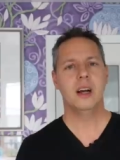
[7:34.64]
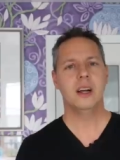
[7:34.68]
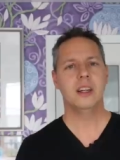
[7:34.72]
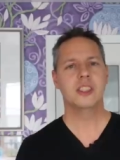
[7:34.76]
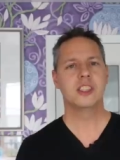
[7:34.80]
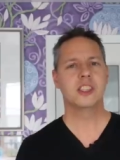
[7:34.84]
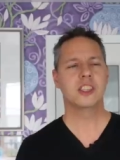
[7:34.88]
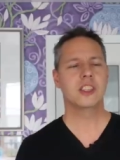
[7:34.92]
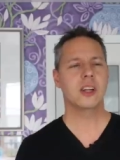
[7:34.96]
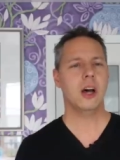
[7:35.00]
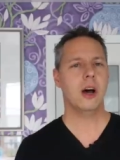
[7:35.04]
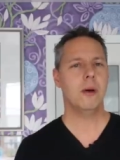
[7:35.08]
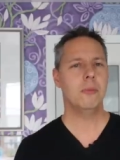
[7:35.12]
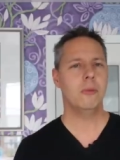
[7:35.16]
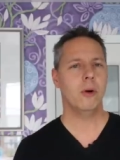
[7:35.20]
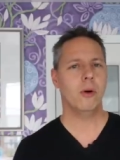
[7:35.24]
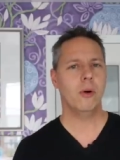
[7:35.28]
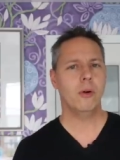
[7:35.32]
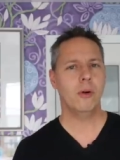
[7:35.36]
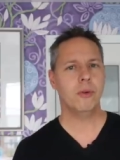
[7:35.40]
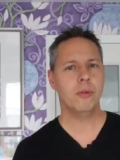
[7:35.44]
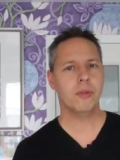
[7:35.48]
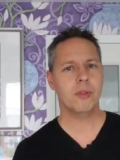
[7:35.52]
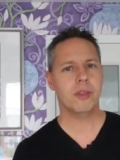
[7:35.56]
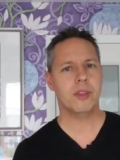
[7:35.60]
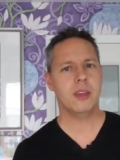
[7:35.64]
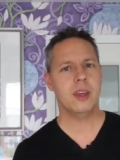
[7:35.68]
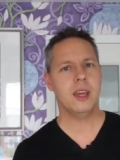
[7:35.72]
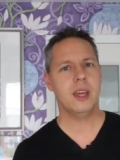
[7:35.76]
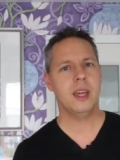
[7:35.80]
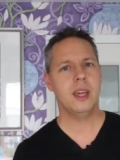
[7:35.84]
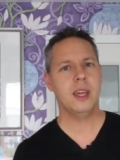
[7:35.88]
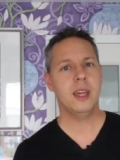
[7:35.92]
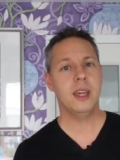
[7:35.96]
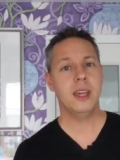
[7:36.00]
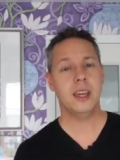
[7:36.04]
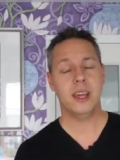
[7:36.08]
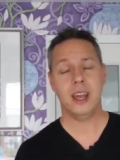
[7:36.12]
uh, some of
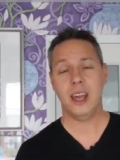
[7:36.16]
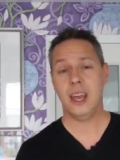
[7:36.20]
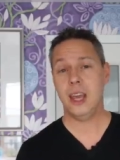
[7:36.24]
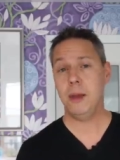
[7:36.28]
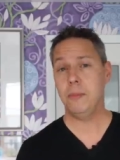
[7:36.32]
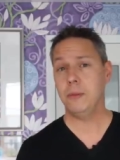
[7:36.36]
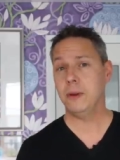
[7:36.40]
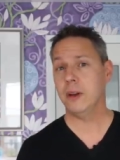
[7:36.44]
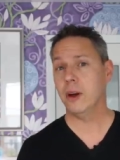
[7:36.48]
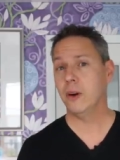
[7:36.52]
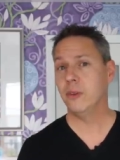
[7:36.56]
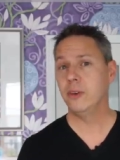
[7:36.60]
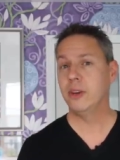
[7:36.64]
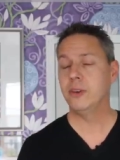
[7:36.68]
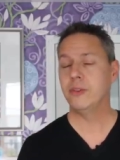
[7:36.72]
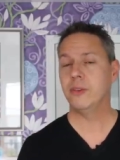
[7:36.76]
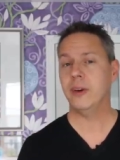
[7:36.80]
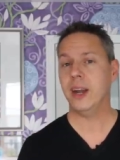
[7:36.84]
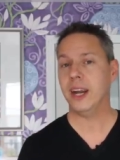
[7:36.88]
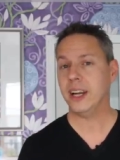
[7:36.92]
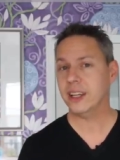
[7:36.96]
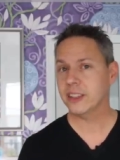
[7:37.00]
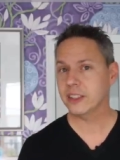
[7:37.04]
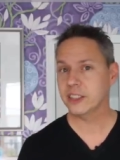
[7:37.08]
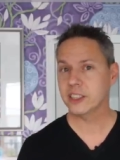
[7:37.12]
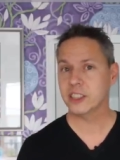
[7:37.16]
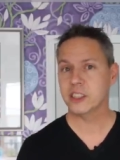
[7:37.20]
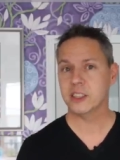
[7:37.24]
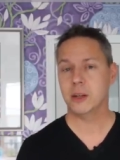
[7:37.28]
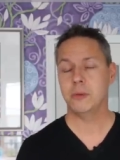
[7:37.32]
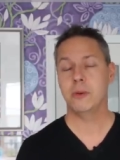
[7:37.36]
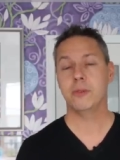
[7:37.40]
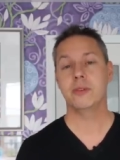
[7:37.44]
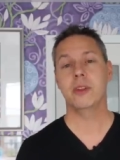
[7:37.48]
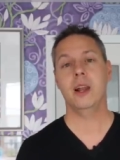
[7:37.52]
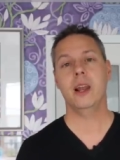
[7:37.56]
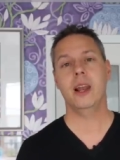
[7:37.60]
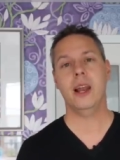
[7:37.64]
the APO refractors,
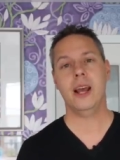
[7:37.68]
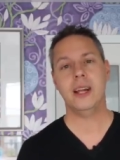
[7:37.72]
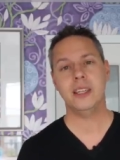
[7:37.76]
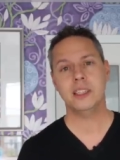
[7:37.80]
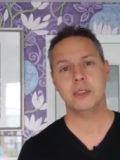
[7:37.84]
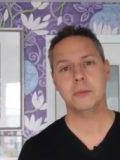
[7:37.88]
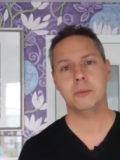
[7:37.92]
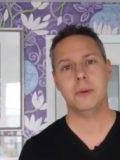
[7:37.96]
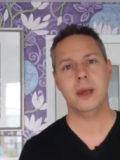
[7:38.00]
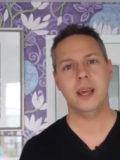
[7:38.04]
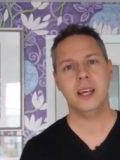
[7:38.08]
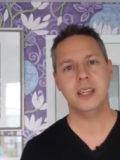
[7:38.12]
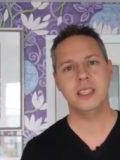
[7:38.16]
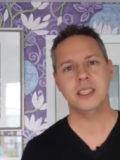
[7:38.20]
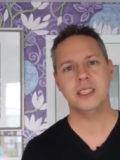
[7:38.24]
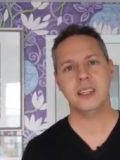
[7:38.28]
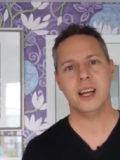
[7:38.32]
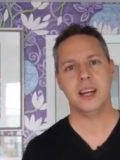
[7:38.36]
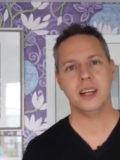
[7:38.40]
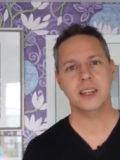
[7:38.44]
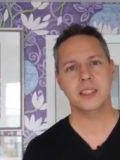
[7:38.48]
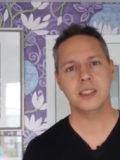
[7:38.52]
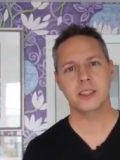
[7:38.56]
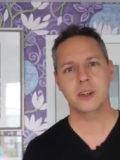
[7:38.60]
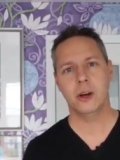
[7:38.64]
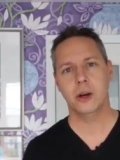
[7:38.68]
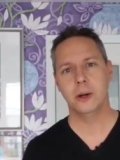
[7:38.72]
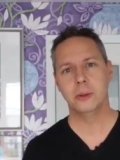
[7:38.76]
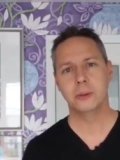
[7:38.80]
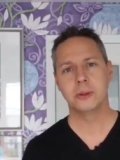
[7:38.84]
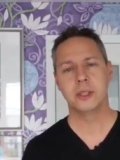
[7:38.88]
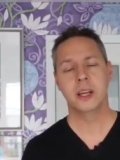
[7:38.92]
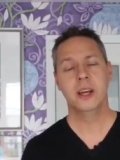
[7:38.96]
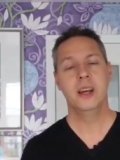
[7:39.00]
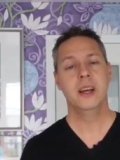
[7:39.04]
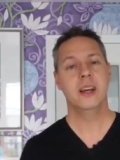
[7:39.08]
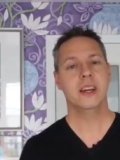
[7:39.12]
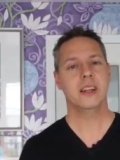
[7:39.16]
some of the lens-based
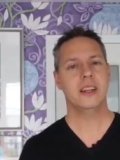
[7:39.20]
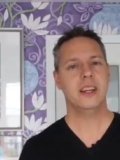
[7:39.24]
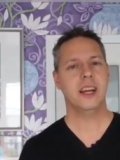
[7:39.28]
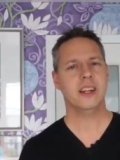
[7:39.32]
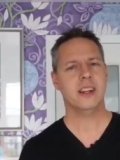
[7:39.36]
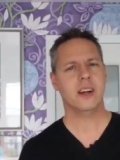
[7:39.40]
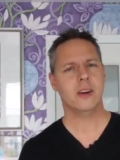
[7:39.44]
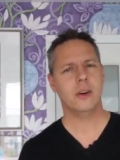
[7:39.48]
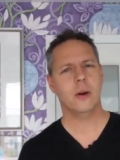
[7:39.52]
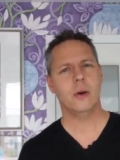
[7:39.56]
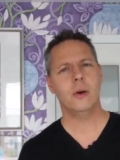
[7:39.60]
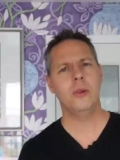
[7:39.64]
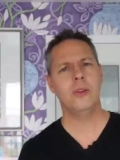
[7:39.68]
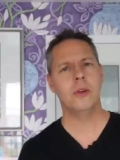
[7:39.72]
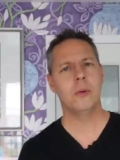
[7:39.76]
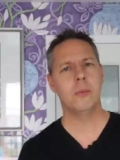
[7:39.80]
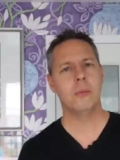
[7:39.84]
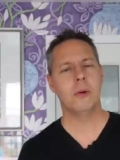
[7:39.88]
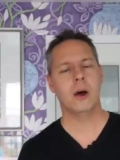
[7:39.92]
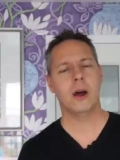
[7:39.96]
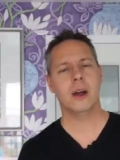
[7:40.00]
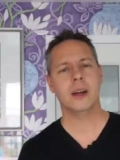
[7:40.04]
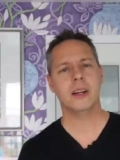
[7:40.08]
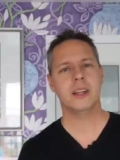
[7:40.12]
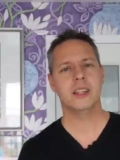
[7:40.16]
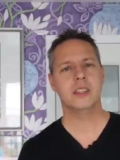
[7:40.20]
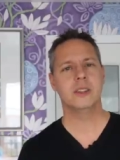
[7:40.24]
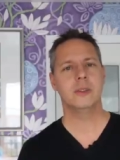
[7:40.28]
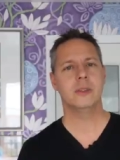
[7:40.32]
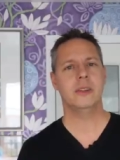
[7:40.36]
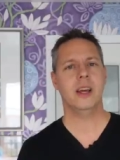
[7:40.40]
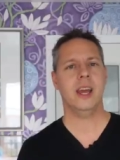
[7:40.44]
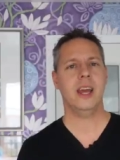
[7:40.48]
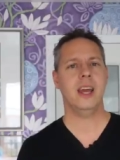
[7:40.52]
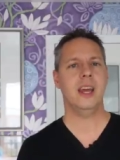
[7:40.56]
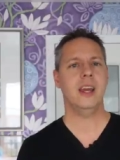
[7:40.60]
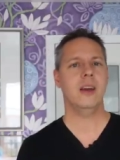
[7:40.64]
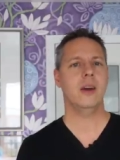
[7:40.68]
telescopes that are on the market
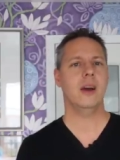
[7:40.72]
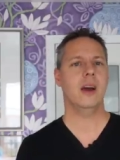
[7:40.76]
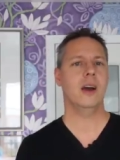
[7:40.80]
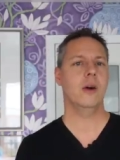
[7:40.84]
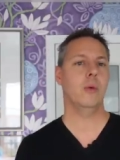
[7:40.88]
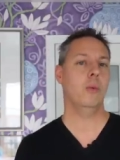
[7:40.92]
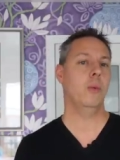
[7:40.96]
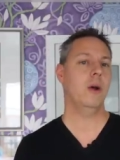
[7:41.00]
today uh,